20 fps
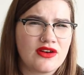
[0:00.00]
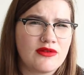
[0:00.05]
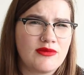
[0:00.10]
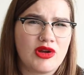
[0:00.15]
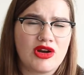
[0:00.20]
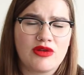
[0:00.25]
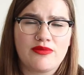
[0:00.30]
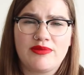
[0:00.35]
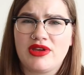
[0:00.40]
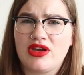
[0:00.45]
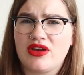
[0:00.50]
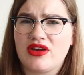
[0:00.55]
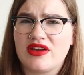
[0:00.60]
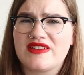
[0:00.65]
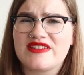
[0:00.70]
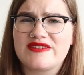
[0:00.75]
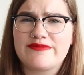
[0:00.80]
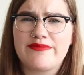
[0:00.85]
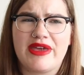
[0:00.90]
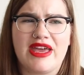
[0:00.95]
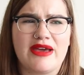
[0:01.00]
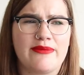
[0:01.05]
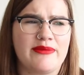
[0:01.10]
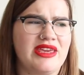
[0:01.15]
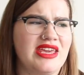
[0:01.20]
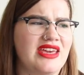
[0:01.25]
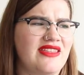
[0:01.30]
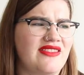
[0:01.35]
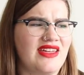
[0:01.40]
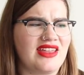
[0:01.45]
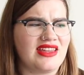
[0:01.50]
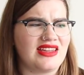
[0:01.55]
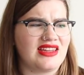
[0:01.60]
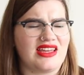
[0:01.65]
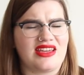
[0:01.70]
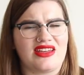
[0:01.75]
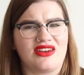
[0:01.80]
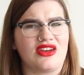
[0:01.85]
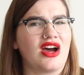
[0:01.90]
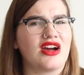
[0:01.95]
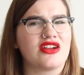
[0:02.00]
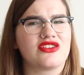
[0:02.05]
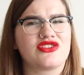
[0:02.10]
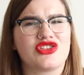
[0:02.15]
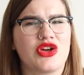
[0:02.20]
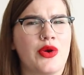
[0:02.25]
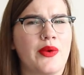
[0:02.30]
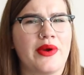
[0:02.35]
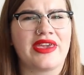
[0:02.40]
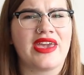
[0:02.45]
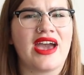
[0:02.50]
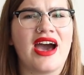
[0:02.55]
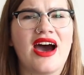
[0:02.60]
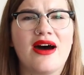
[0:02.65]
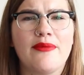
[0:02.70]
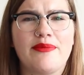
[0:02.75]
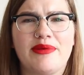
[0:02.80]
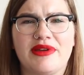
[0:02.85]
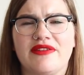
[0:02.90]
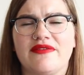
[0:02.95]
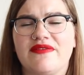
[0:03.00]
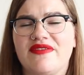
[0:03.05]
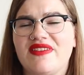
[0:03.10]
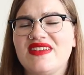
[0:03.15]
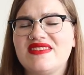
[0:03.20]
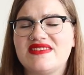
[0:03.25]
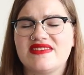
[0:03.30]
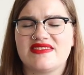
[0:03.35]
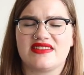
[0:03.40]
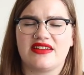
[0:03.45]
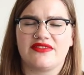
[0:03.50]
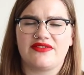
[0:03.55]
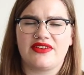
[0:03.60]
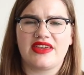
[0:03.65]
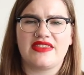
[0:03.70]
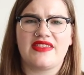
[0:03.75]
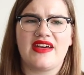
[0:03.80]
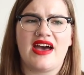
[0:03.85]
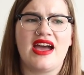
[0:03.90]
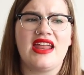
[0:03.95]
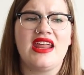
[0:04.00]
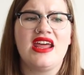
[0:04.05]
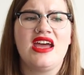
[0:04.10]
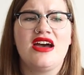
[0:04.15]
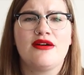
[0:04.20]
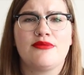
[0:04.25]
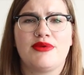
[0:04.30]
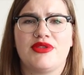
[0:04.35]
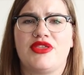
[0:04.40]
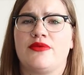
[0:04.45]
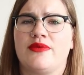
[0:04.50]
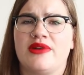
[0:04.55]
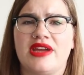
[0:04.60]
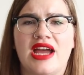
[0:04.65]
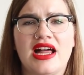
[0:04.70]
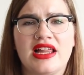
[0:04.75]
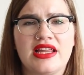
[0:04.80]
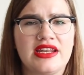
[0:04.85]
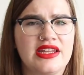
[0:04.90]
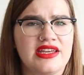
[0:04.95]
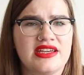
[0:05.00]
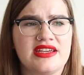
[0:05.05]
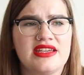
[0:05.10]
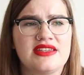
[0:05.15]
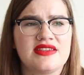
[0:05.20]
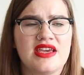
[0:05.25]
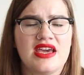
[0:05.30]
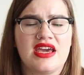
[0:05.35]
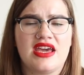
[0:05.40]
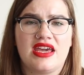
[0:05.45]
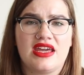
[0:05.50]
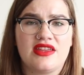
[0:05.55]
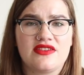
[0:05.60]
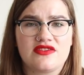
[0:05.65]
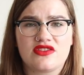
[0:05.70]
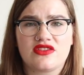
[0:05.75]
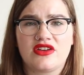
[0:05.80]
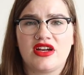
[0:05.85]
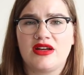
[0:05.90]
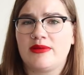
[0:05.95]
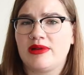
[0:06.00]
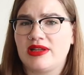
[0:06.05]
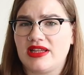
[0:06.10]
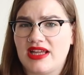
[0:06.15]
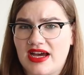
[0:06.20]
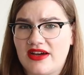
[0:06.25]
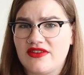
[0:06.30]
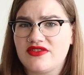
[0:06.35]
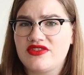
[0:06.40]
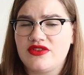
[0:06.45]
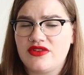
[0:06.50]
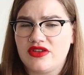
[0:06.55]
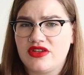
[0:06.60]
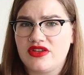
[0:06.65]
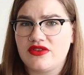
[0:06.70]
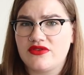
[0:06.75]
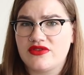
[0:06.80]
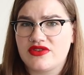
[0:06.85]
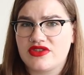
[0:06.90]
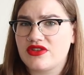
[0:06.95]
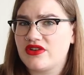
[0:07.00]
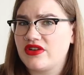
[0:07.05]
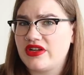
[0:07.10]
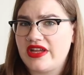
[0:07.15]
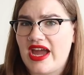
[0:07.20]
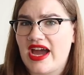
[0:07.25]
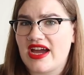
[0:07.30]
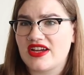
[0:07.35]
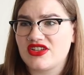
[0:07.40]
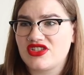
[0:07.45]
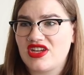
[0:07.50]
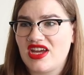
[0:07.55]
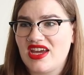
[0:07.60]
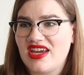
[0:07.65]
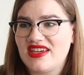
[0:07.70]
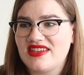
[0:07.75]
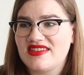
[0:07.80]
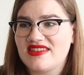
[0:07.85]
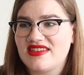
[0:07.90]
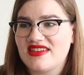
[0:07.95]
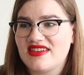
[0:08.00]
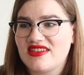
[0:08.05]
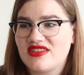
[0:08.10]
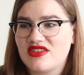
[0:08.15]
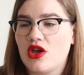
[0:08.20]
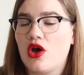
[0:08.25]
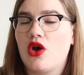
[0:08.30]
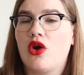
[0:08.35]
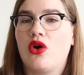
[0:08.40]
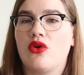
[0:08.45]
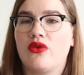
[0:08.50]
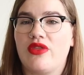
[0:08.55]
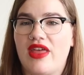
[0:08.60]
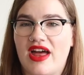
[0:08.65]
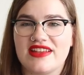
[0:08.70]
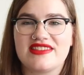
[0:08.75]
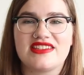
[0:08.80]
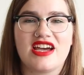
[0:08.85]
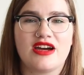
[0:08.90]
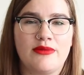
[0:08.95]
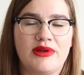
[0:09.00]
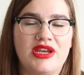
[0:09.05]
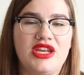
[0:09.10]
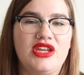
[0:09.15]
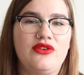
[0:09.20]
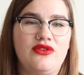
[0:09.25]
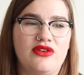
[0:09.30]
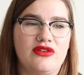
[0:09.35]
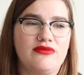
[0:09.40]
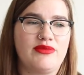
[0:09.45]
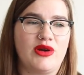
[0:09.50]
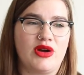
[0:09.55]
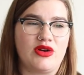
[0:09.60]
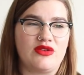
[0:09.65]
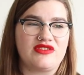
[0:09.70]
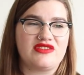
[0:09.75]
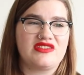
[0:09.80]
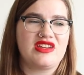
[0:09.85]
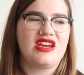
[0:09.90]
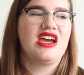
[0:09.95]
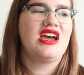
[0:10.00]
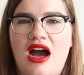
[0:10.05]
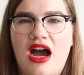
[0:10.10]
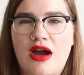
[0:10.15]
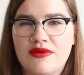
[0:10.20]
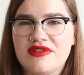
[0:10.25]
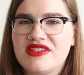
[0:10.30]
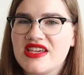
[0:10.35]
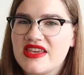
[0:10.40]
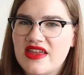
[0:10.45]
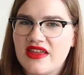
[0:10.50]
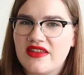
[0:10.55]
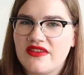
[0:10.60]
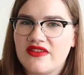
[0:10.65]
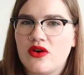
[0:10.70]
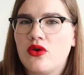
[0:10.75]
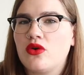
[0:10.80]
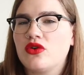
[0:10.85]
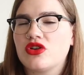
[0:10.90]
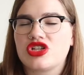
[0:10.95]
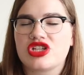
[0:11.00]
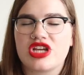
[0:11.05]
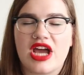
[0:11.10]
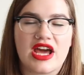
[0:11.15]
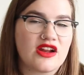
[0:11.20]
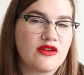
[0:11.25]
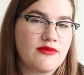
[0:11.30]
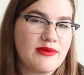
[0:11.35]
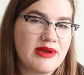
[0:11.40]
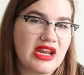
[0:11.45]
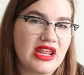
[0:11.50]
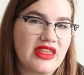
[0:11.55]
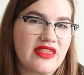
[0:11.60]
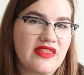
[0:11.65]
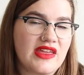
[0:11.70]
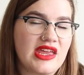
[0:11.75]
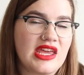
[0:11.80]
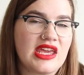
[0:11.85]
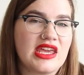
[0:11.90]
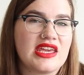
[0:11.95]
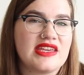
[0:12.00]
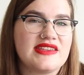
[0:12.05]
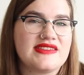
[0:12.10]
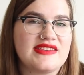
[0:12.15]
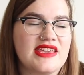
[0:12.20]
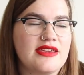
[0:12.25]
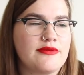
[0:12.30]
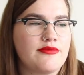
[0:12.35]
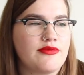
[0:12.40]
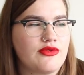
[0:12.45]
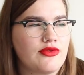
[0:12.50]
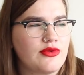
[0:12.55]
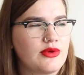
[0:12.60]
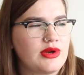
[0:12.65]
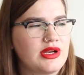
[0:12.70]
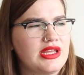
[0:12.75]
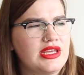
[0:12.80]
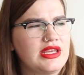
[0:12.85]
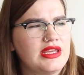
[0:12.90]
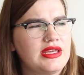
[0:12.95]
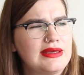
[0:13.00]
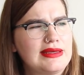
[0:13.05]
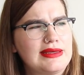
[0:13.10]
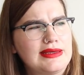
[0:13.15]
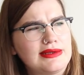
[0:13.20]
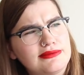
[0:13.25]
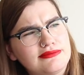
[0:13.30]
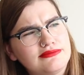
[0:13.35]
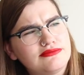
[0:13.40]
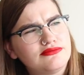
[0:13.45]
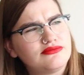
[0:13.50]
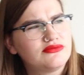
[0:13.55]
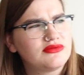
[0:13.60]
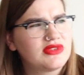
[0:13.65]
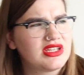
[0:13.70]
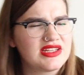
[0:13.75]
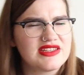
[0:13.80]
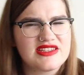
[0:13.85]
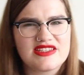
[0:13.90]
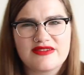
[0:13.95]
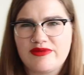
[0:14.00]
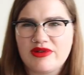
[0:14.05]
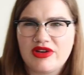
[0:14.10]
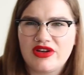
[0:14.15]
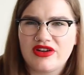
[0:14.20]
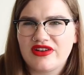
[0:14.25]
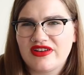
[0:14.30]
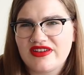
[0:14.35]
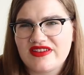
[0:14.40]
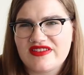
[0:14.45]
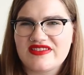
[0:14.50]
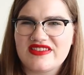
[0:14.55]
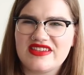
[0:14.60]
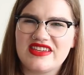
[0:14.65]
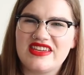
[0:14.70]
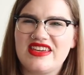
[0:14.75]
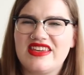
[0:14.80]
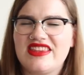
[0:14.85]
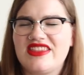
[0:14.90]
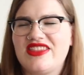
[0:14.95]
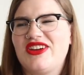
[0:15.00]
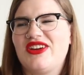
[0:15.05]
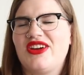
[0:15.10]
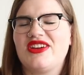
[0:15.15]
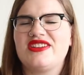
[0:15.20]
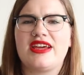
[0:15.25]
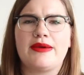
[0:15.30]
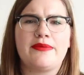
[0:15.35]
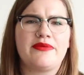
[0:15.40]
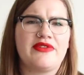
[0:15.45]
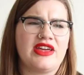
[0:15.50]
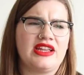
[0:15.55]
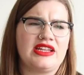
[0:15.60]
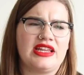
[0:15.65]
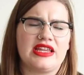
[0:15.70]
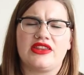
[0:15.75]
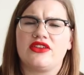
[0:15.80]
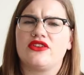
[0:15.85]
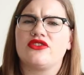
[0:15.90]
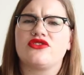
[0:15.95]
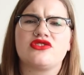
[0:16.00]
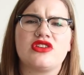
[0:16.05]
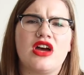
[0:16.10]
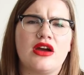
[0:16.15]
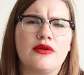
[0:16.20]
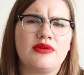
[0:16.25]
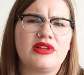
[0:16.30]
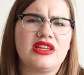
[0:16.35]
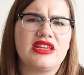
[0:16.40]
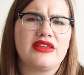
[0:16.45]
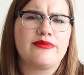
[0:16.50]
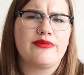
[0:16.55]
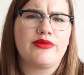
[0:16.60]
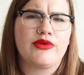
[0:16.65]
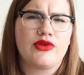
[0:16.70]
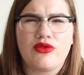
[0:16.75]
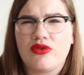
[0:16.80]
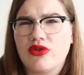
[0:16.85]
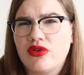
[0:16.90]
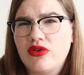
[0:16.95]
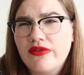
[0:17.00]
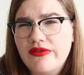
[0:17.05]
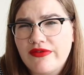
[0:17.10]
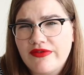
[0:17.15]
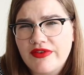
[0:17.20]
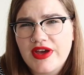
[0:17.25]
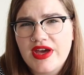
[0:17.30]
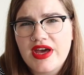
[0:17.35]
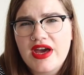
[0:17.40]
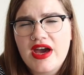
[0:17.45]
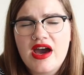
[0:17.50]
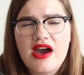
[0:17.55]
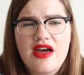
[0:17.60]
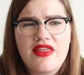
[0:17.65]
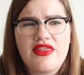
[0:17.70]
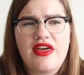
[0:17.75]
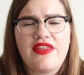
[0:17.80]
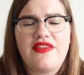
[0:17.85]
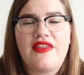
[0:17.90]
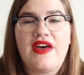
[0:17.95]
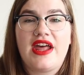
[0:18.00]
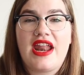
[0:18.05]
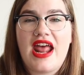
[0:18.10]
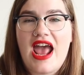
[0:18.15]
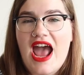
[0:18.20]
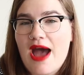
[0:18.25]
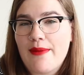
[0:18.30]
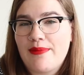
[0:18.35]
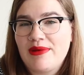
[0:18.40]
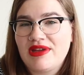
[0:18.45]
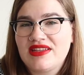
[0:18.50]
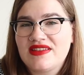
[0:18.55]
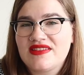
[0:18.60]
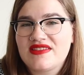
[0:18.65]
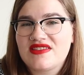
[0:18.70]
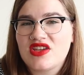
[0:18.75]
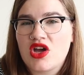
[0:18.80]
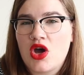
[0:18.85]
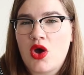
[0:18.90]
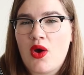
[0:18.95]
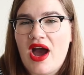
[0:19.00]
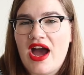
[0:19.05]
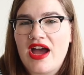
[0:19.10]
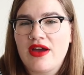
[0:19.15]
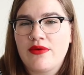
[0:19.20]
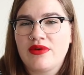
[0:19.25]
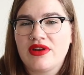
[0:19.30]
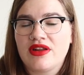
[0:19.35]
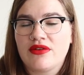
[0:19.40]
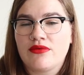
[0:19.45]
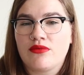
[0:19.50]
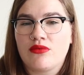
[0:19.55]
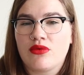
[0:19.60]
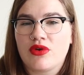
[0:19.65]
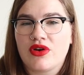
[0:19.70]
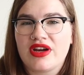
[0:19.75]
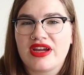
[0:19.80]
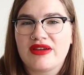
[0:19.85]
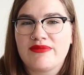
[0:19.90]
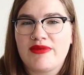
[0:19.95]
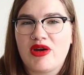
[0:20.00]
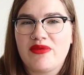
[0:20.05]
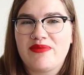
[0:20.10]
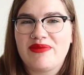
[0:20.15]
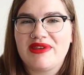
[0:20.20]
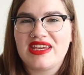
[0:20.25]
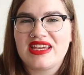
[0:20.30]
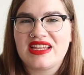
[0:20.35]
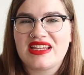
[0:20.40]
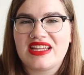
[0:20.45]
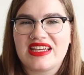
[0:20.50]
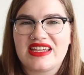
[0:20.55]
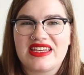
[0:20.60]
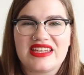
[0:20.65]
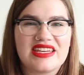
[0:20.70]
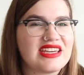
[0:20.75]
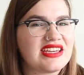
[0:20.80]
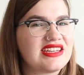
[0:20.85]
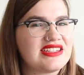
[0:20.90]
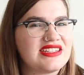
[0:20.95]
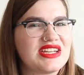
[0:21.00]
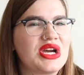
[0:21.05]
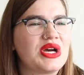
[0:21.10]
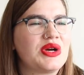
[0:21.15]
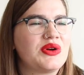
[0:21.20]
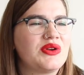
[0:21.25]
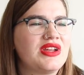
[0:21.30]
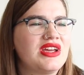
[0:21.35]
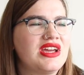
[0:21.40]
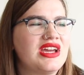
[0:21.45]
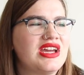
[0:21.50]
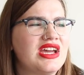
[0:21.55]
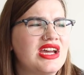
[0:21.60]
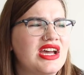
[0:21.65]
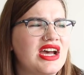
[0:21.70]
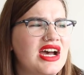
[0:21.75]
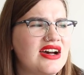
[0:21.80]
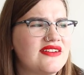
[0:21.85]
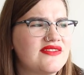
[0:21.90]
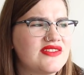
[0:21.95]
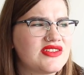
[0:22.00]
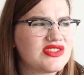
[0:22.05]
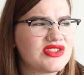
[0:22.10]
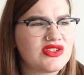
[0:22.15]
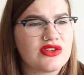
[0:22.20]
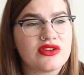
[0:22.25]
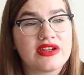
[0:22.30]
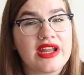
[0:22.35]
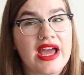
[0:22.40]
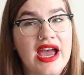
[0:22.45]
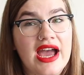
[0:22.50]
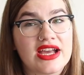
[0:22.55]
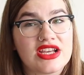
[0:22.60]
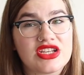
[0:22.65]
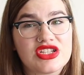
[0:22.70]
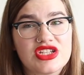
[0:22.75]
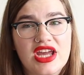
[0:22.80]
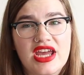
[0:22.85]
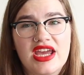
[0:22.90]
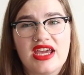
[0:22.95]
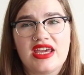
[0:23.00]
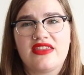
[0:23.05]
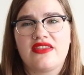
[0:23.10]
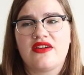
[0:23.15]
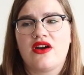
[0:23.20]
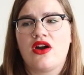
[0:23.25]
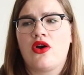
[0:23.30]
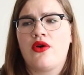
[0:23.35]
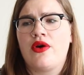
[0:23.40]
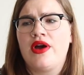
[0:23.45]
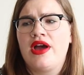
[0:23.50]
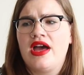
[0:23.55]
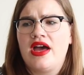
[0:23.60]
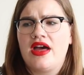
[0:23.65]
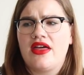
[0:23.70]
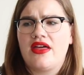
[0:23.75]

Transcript: or about appearing spammy and then like not showing up in feeds and stuff like that. But the reality is Instagram allows you to use 30 hashtags. So that's how many you can post. I would say that the whole shadow banning thing is a pretty conspiracy theory type thing. Like there's not really proof that that happens. So I wouldn't worry about being like kicked out of a certain hashtag, though